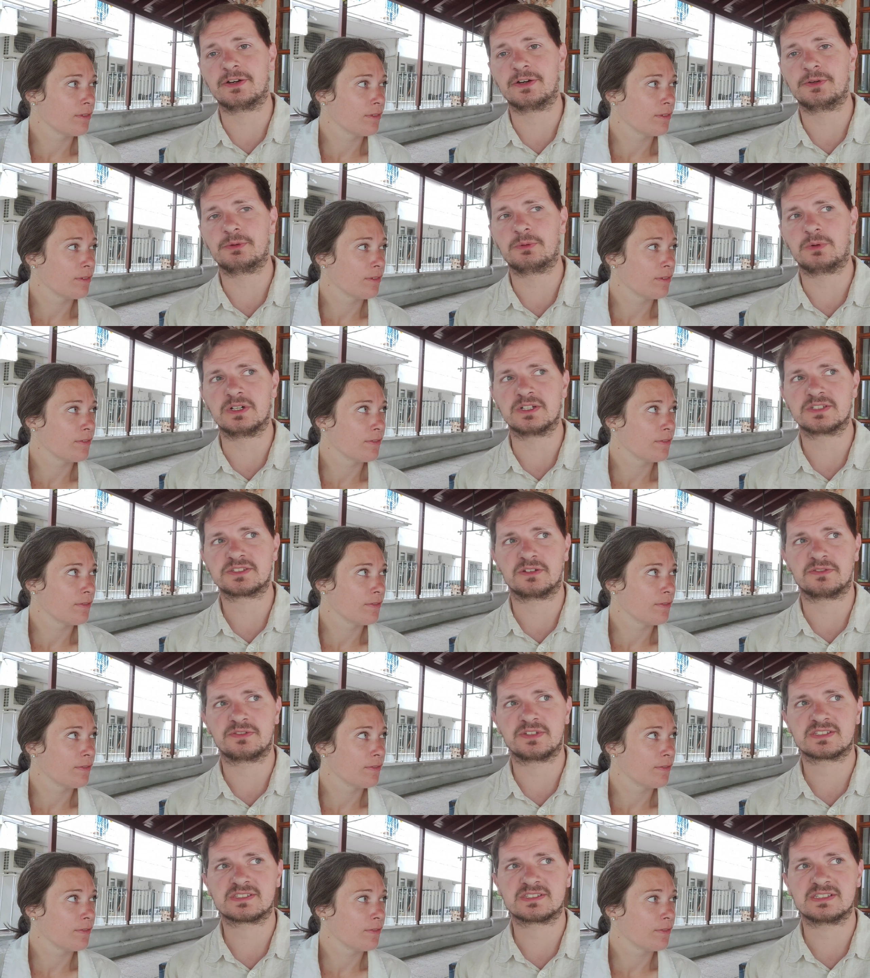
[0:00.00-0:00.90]
Speaker 1: though, was
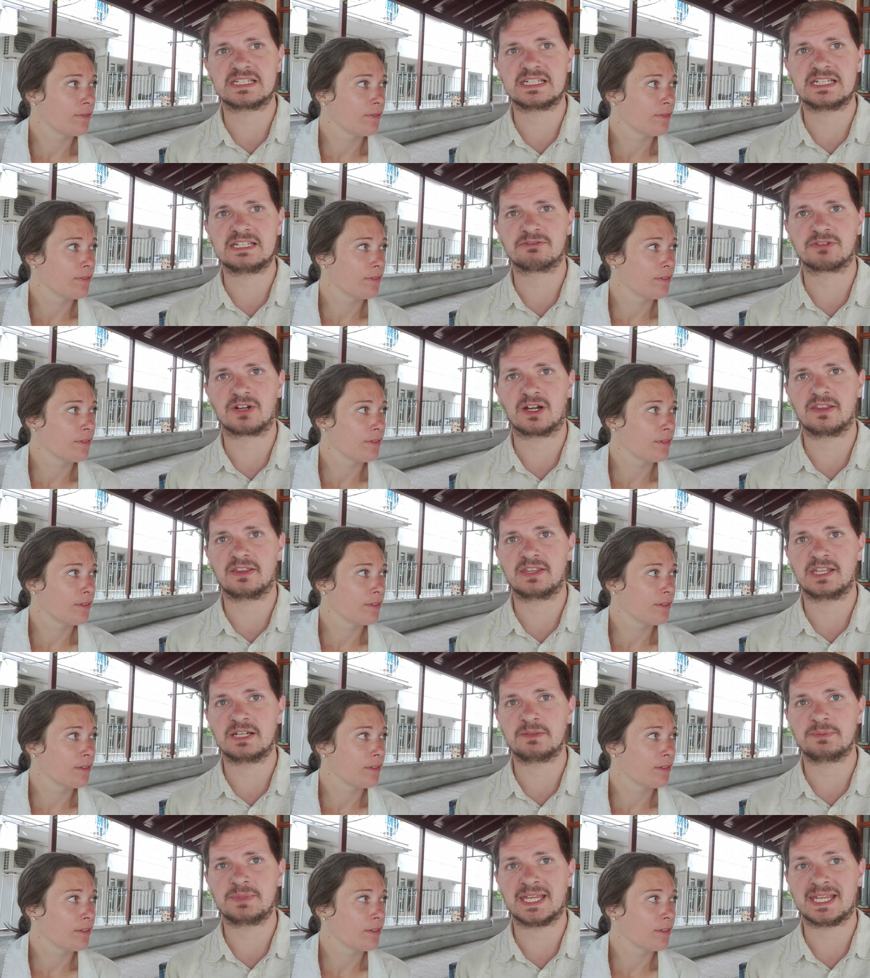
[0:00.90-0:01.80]
obviously rather
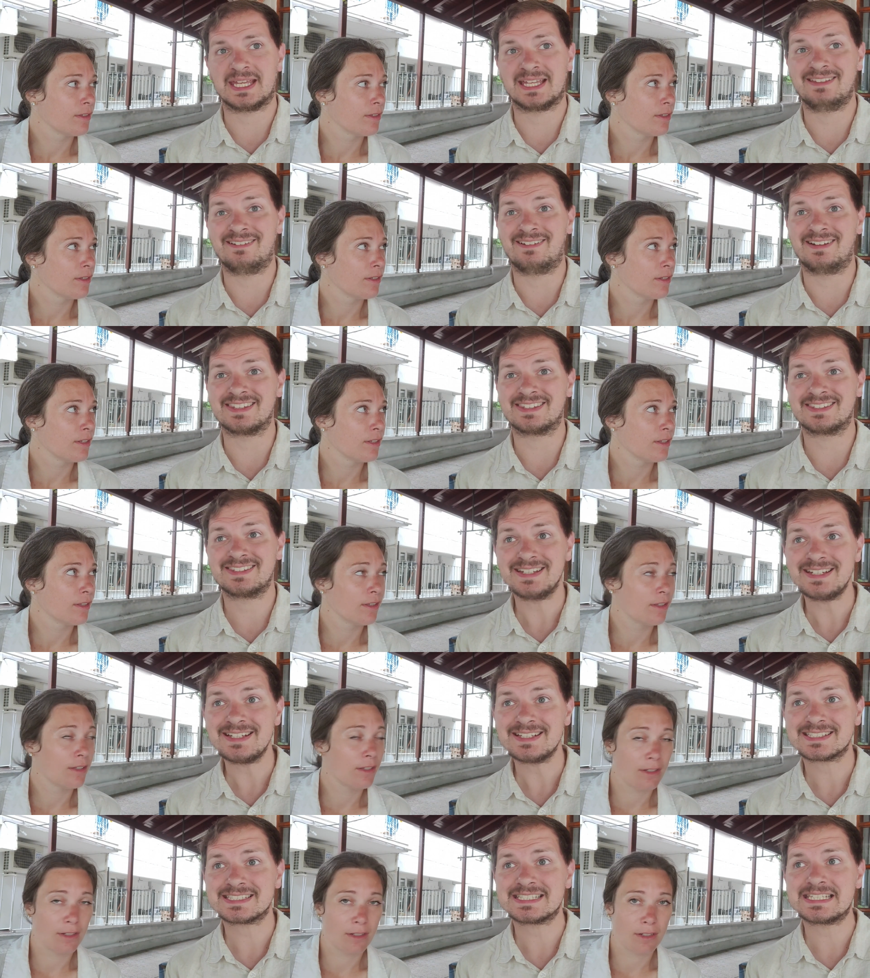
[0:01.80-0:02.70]
than it being at nine
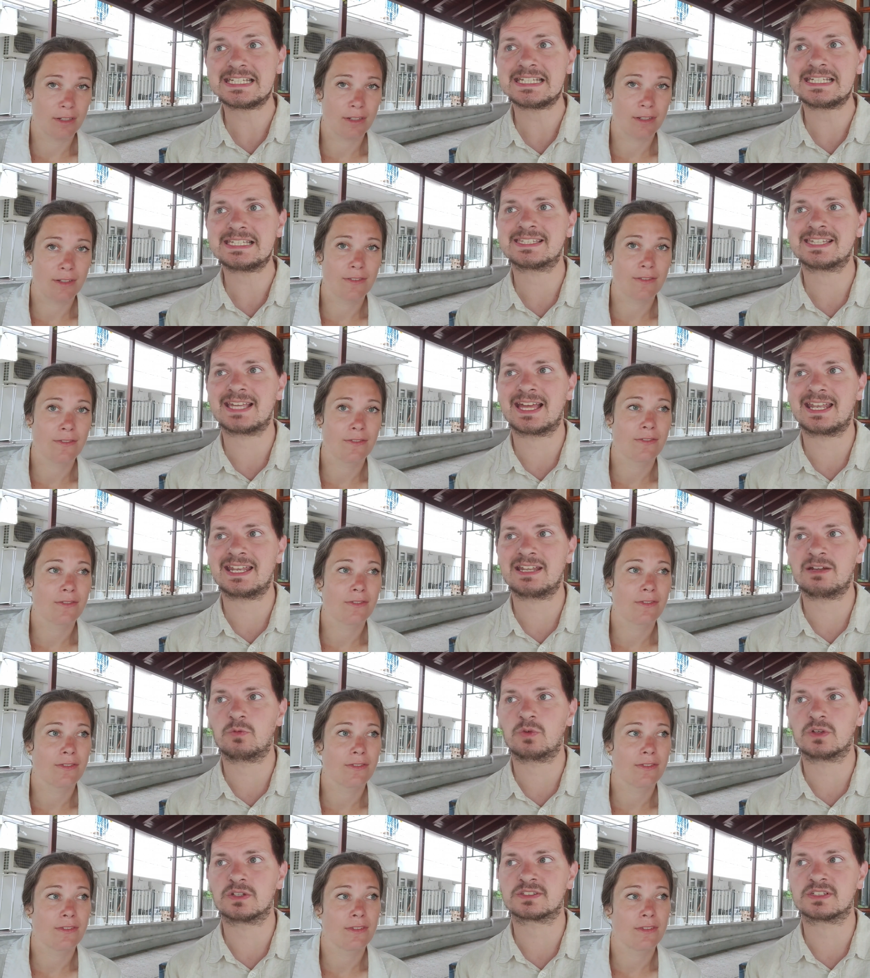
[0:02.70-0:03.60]
thirty, then
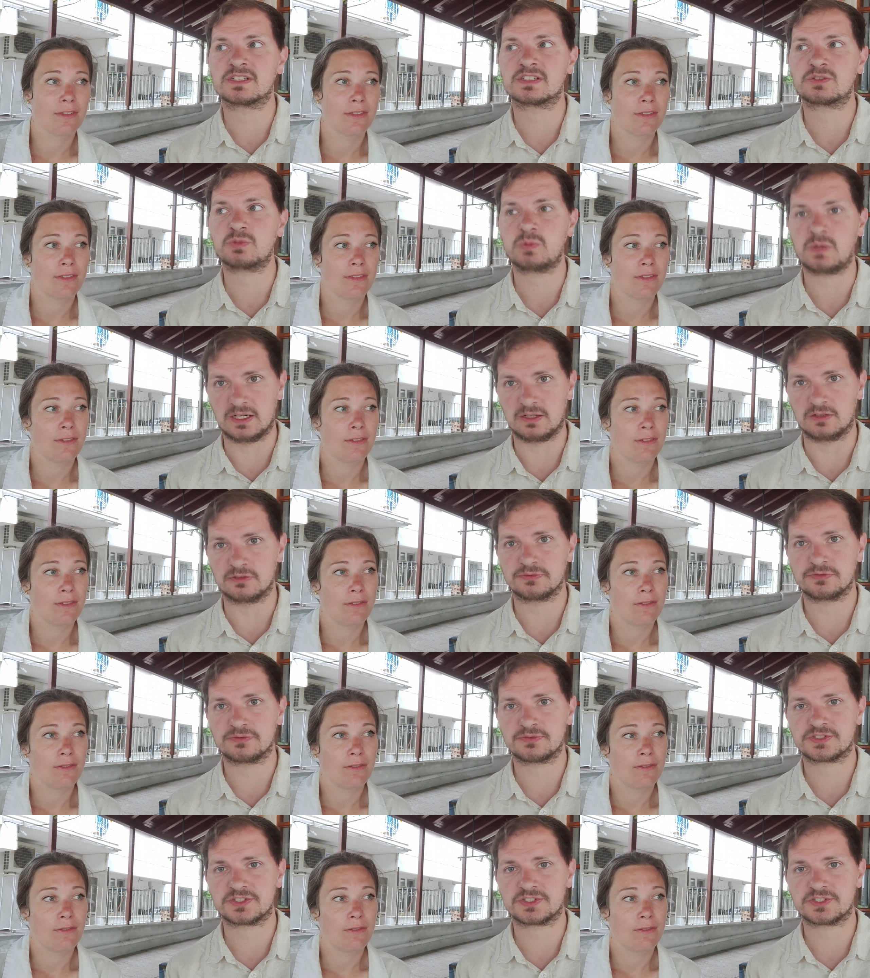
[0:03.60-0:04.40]
it was at twelve.